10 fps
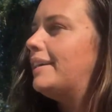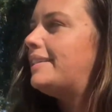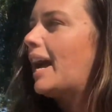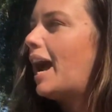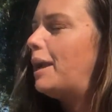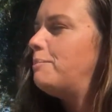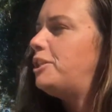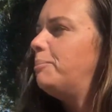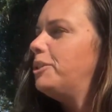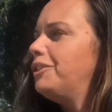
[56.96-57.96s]
Time to
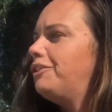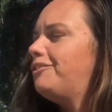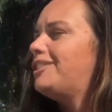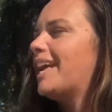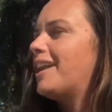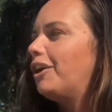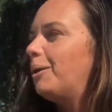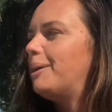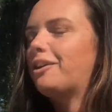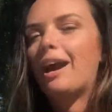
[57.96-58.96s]
move, said
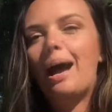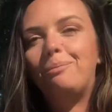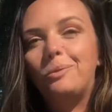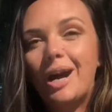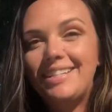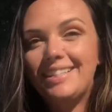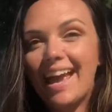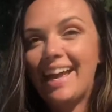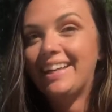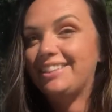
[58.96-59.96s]
Hermit Crab one
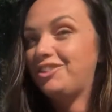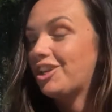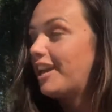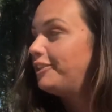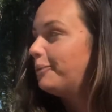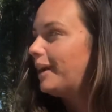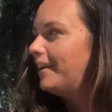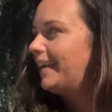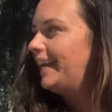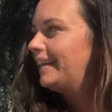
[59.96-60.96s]
day in
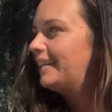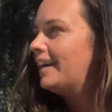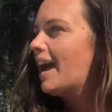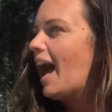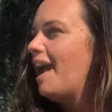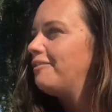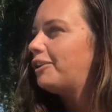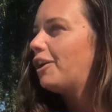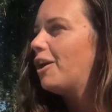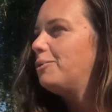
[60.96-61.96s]
January. I've
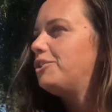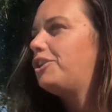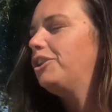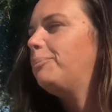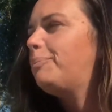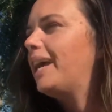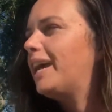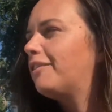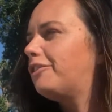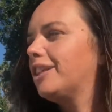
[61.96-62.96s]
grown too big
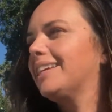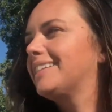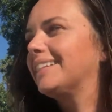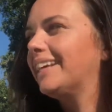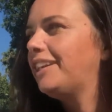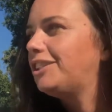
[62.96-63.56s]
for this little